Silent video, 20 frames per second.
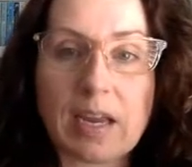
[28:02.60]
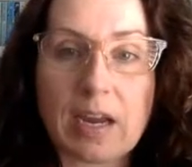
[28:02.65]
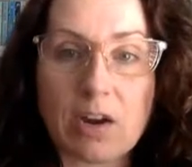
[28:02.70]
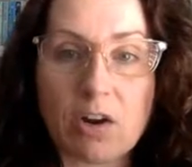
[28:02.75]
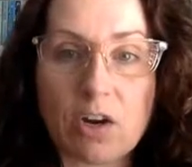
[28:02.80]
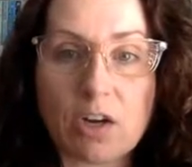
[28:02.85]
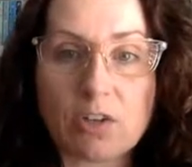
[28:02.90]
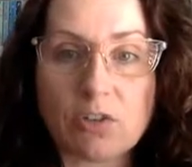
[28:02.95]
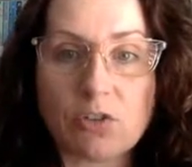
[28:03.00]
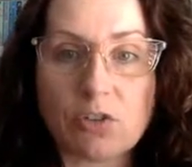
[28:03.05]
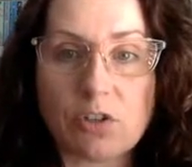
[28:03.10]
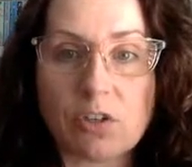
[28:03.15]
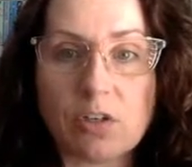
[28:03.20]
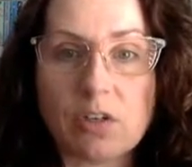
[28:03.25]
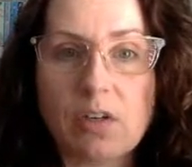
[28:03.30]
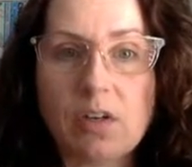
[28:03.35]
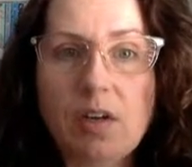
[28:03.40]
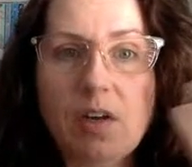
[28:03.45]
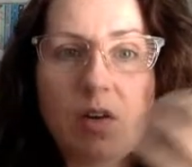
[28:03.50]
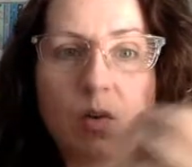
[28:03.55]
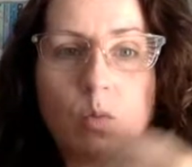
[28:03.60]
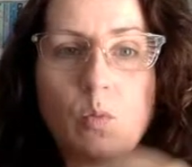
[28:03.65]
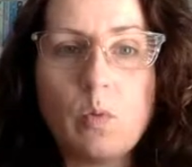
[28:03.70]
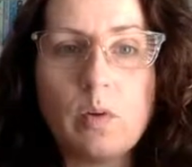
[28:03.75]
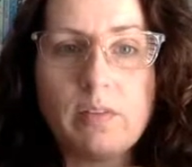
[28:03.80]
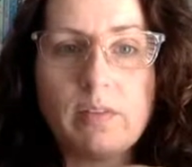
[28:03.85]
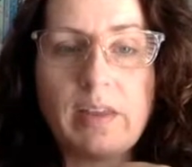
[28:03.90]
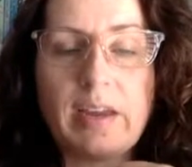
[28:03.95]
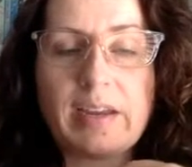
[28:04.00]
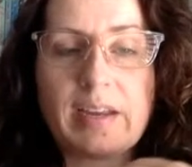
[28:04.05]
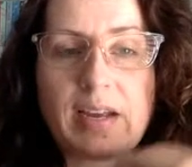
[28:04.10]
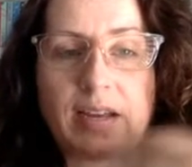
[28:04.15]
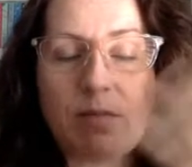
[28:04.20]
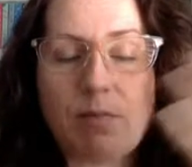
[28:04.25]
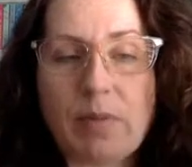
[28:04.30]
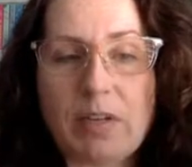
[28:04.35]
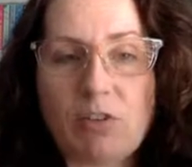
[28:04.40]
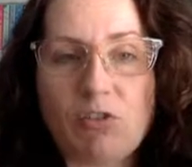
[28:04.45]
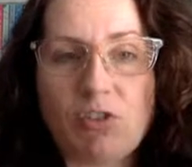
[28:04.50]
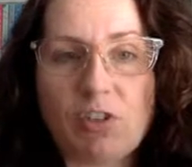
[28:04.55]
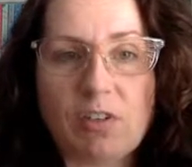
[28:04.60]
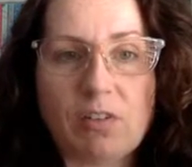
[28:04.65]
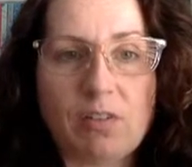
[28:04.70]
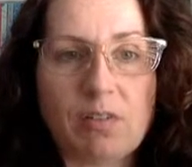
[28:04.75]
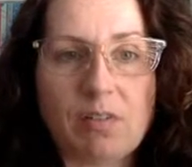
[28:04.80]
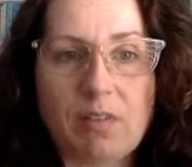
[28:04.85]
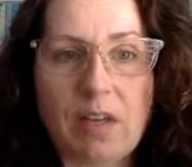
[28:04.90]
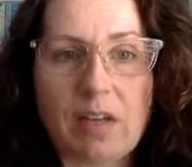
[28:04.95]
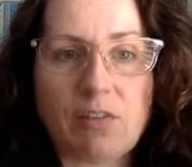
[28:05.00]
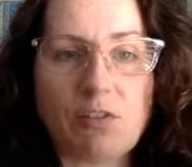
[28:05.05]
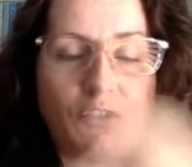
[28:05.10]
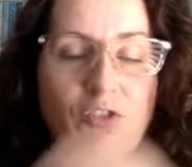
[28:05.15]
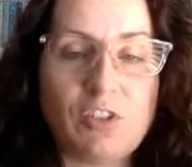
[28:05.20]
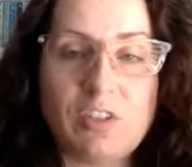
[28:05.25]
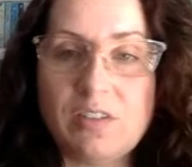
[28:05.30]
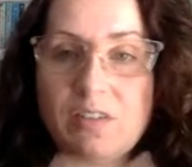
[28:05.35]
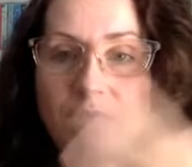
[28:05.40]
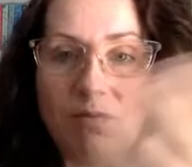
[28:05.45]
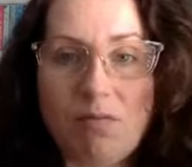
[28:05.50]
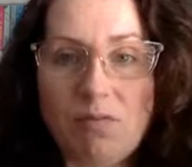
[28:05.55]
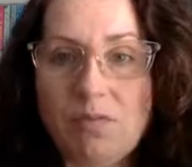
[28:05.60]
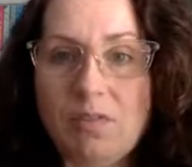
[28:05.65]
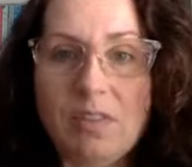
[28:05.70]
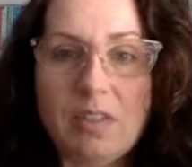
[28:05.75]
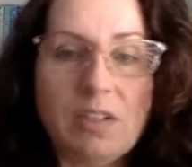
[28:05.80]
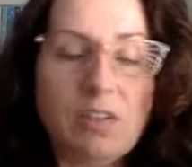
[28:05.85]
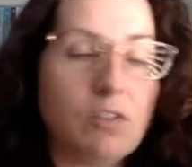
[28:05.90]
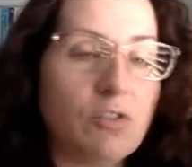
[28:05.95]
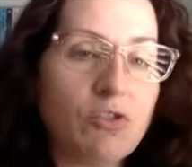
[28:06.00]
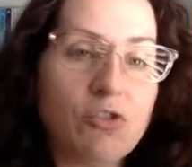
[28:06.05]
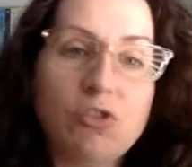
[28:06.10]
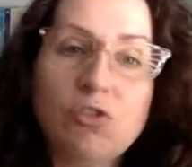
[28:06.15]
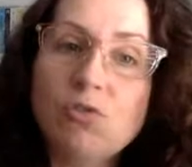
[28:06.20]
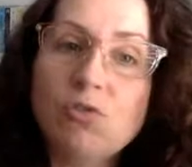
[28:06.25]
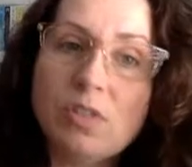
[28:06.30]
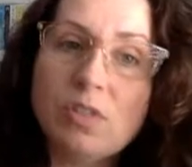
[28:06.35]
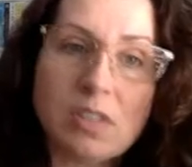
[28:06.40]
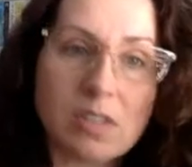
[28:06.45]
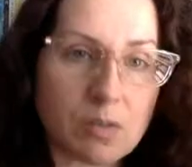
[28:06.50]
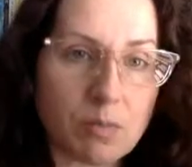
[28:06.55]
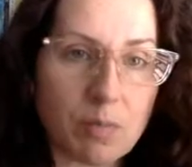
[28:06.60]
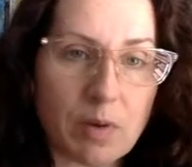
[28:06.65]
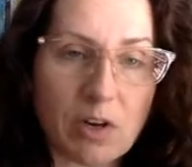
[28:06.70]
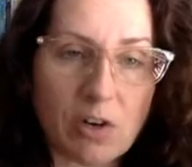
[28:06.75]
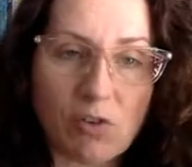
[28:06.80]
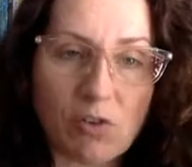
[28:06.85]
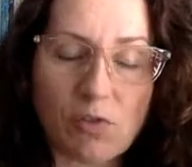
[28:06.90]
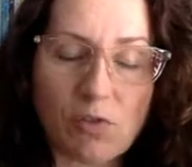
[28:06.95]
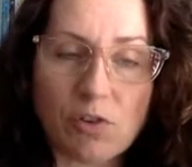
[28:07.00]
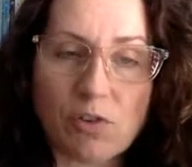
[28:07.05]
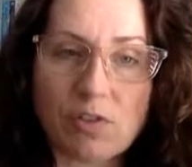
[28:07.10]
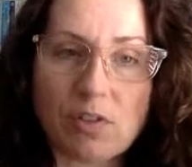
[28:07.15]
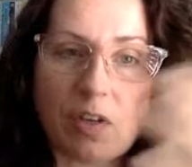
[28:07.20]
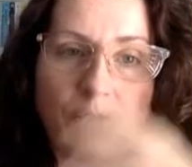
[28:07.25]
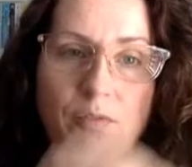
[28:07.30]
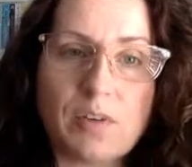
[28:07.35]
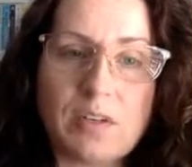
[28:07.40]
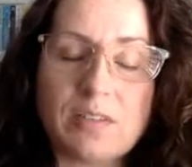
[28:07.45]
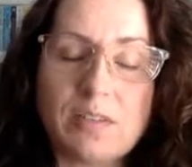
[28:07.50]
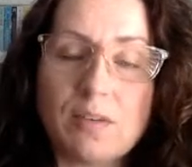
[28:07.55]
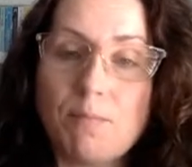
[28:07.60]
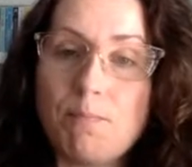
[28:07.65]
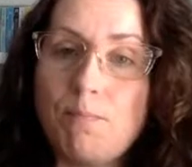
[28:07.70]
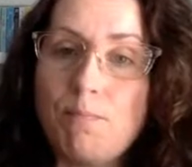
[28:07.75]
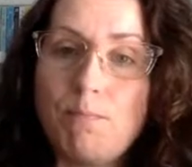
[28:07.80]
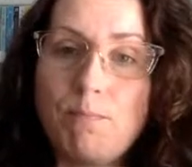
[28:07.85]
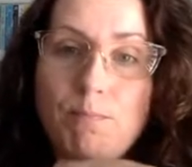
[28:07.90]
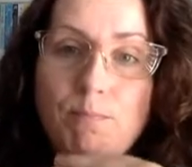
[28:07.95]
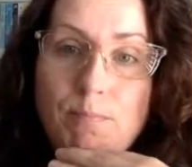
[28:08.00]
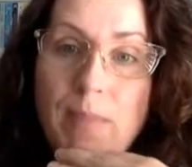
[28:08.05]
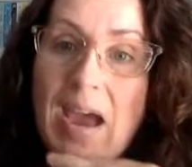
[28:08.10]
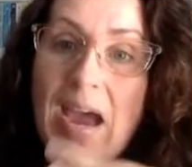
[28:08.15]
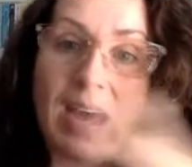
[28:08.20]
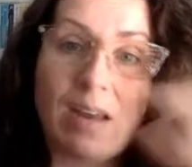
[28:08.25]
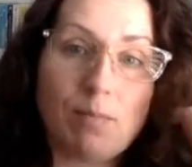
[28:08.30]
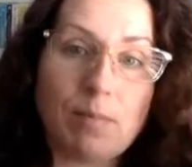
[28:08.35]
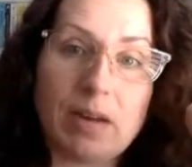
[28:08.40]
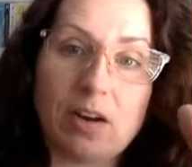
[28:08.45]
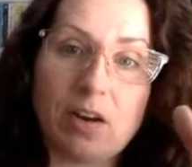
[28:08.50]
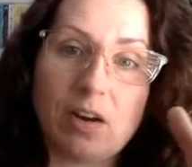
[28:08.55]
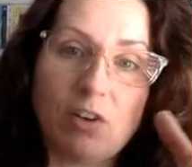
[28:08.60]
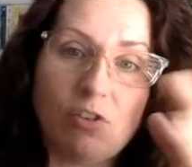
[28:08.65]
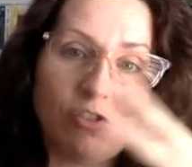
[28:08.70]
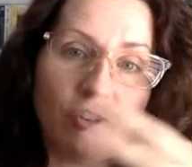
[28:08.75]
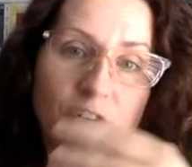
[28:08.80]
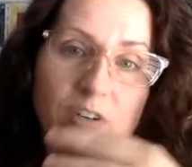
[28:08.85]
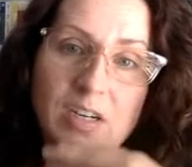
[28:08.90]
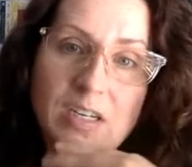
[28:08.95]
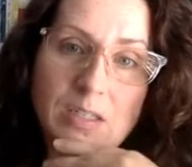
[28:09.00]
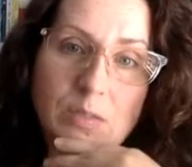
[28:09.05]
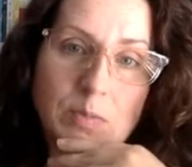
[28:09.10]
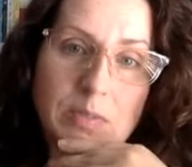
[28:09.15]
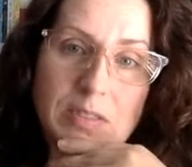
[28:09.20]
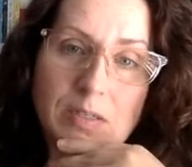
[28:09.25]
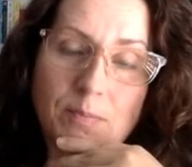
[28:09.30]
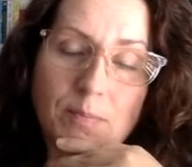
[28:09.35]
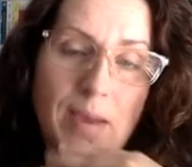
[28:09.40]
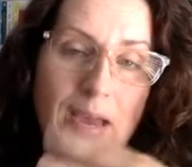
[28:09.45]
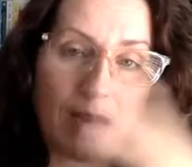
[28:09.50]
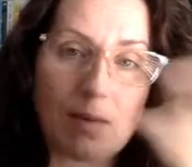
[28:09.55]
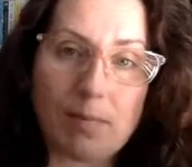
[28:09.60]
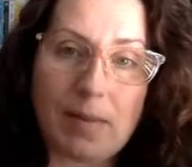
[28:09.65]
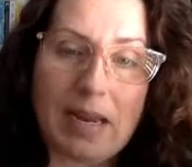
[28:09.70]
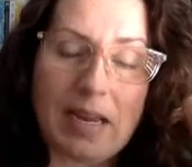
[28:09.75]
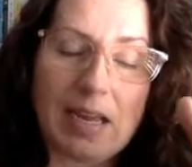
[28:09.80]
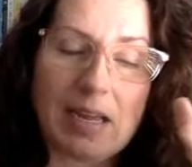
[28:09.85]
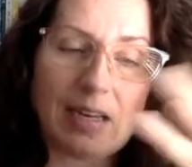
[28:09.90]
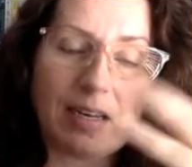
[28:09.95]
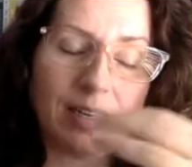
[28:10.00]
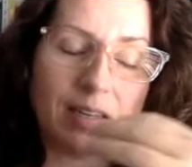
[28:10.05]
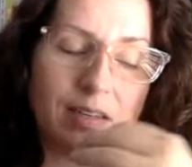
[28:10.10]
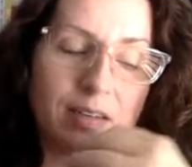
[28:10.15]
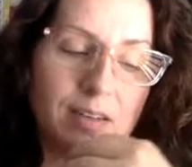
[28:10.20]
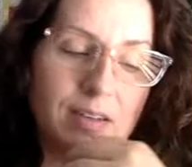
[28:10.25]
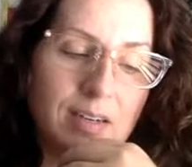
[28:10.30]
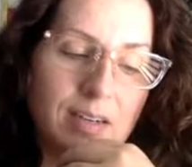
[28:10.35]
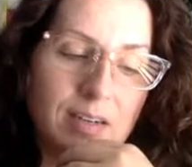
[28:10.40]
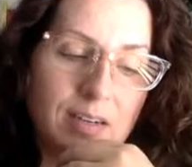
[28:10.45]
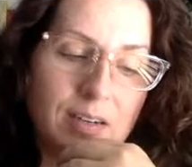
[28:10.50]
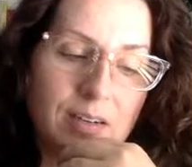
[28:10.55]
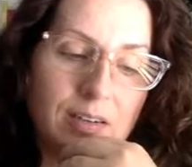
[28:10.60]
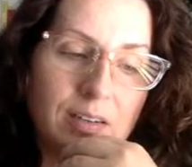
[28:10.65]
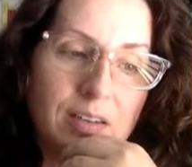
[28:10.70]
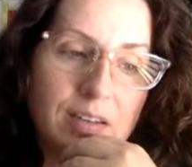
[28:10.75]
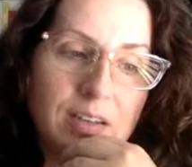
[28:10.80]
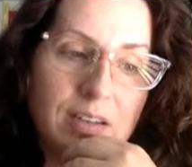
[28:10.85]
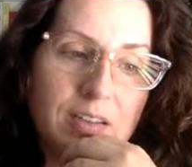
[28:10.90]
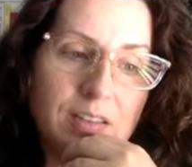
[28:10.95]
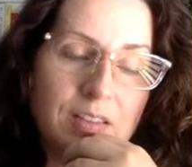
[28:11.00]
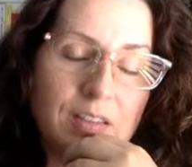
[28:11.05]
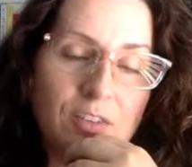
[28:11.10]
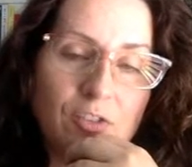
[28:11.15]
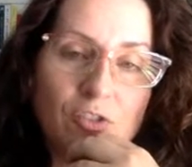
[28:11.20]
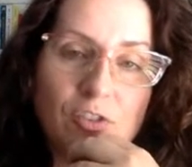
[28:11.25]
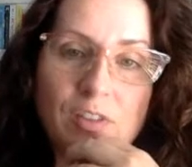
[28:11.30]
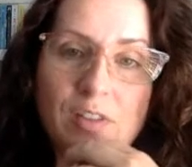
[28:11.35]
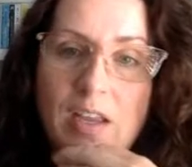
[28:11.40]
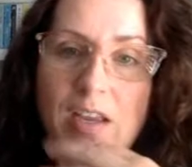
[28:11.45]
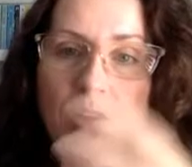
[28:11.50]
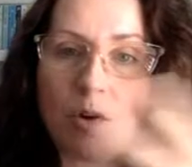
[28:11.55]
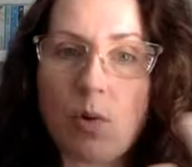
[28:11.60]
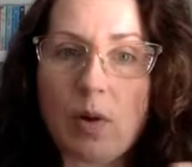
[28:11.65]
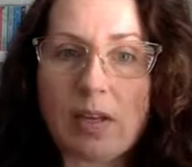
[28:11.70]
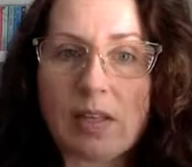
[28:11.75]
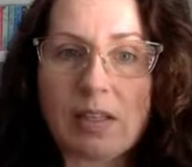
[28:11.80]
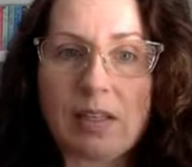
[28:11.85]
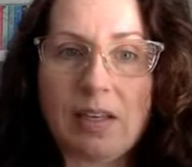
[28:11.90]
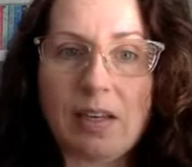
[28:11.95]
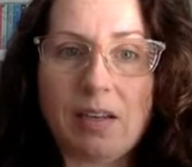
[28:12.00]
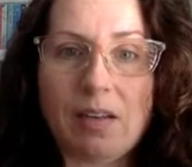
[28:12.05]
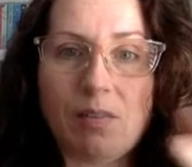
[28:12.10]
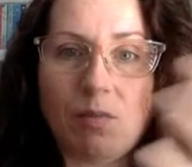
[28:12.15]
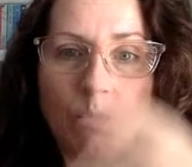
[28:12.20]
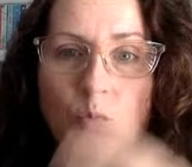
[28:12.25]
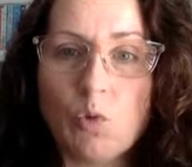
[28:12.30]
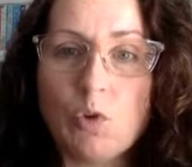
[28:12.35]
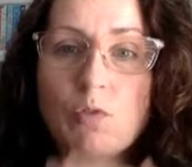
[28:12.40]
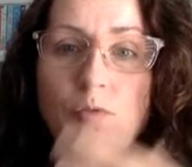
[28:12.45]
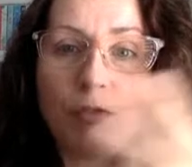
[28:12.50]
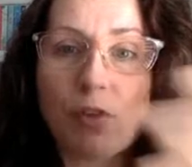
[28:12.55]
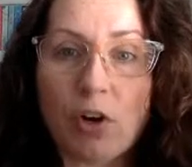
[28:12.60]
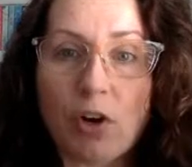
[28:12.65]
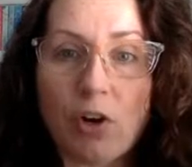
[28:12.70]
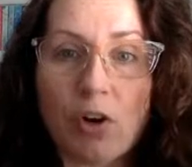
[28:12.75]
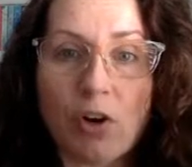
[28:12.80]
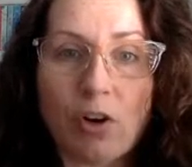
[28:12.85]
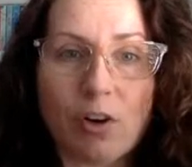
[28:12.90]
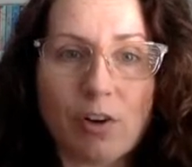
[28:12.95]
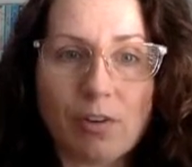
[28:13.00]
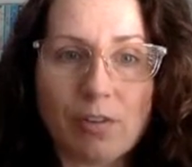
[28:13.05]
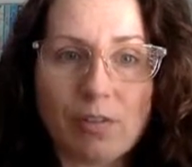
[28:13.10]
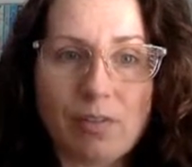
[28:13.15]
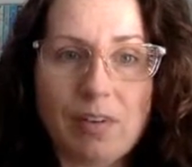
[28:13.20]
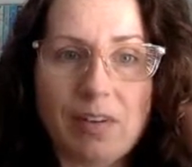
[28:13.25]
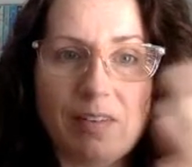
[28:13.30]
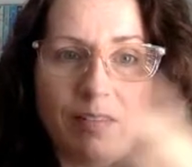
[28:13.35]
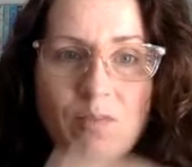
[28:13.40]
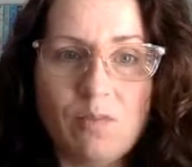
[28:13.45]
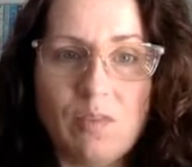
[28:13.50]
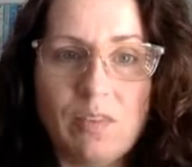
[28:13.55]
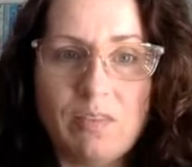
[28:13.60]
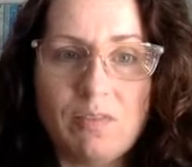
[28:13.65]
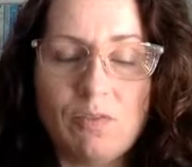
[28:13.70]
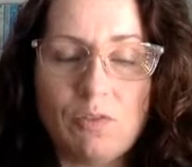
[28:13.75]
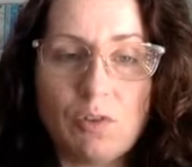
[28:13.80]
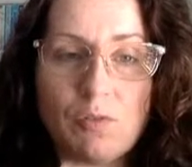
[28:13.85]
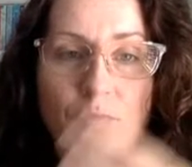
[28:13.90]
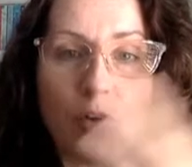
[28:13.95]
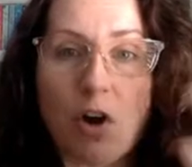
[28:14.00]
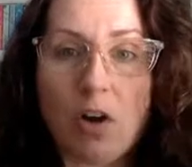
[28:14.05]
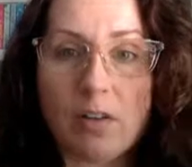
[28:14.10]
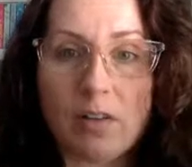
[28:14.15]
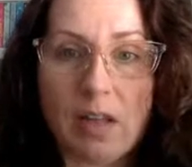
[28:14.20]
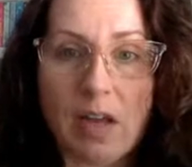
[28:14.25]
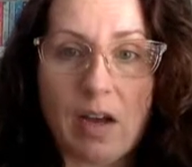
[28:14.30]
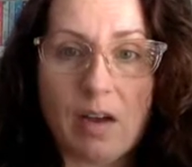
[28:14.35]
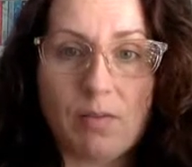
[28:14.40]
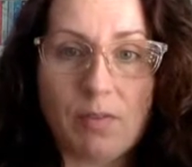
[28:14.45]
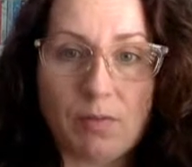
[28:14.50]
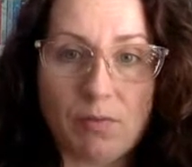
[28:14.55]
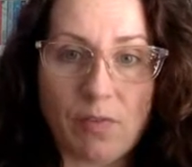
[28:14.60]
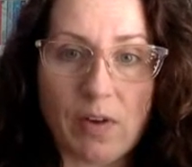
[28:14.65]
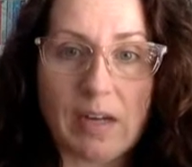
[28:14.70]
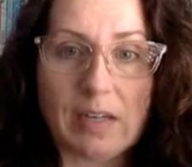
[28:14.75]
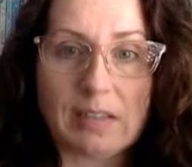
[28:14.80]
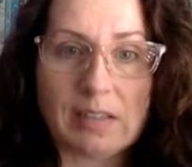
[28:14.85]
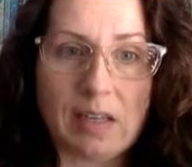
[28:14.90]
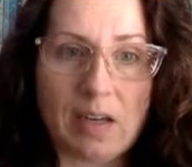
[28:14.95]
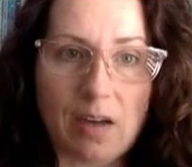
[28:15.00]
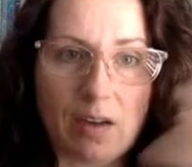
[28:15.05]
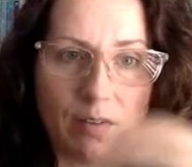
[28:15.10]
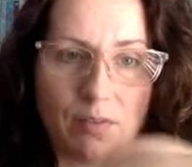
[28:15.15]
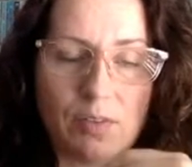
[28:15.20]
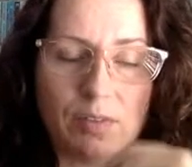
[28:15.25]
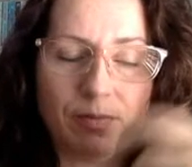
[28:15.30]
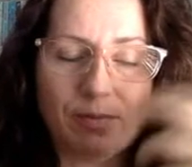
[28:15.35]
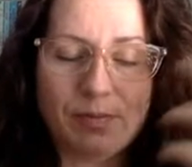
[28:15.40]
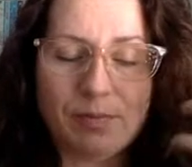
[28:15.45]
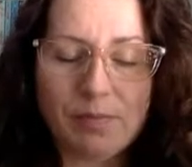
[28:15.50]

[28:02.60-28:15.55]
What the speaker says: character, like I mentioned, that she didn't choose this marriage for herself, and it's a bad marriage, and her husband's a bad man, and they quickly root for her to fall in love and find love, and